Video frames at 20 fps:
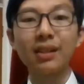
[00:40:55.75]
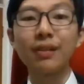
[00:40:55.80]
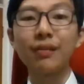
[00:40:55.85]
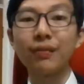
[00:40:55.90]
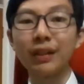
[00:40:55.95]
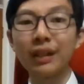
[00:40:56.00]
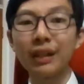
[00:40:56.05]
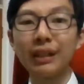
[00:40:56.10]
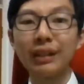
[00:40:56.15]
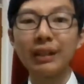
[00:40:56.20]
a
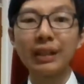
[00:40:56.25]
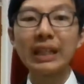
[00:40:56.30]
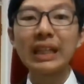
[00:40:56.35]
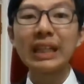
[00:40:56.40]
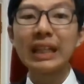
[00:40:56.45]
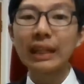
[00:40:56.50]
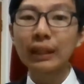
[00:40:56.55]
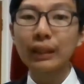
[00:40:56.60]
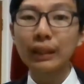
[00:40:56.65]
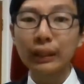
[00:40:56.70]
very
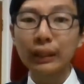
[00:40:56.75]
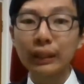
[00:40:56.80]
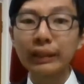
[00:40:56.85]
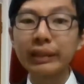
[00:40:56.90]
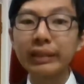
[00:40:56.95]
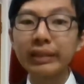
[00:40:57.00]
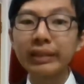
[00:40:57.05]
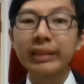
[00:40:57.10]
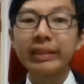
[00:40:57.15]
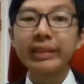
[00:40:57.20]

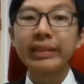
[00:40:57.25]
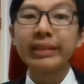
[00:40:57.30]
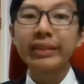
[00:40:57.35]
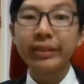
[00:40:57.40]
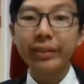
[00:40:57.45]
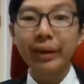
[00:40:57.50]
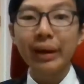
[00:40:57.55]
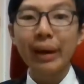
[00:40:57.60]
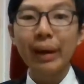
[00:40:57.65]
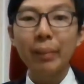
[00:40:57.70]
good
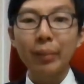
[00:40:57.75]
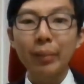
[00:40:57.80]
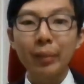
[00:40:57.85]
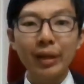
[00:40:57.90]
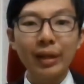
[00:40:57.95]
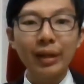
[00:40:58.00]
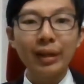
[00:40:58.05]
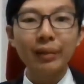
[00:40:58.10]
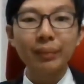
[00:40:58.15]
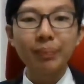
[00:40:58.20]

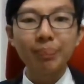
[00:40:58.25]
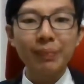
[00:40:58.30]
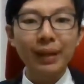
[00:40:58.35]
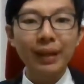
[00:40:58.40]
drama.